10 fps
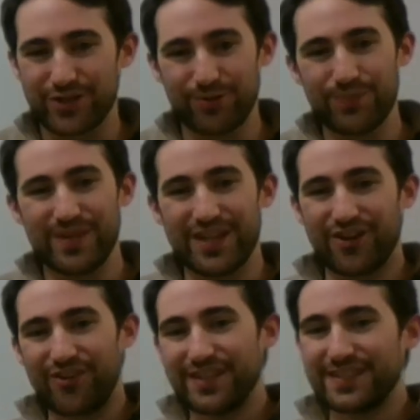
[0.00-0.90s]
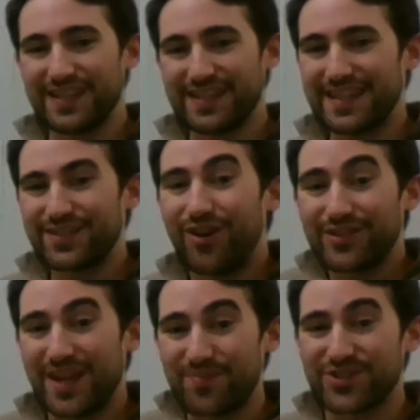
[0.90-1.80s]
would be increasing, because that's all
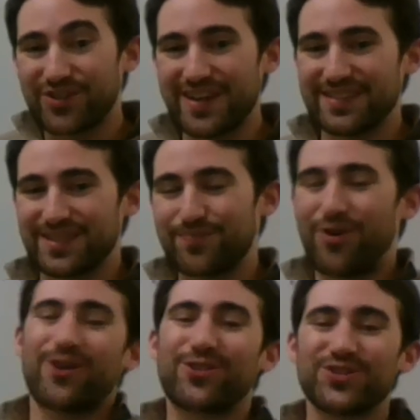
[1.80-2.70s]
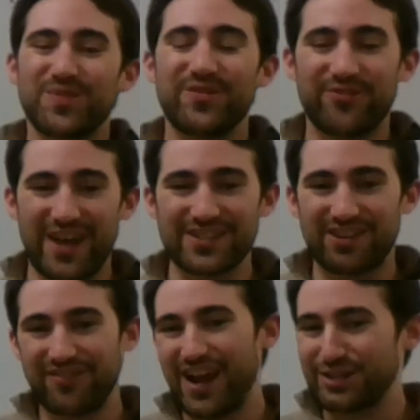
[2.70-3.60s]
temperature is particles moving faster and
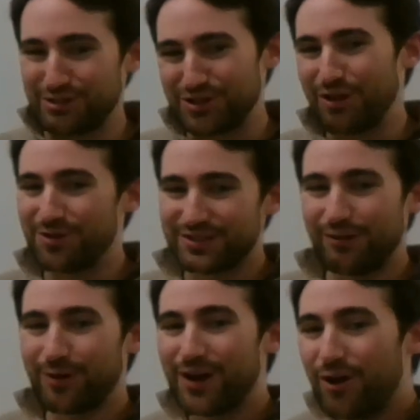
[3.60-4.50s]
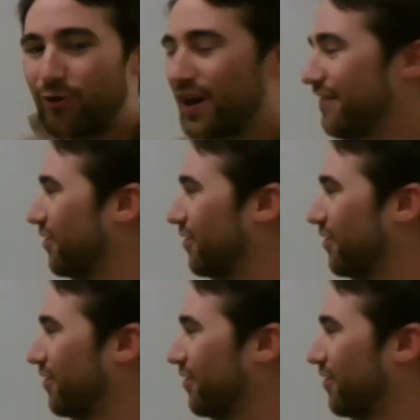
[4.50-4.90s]
faster, slower and slower, whatever.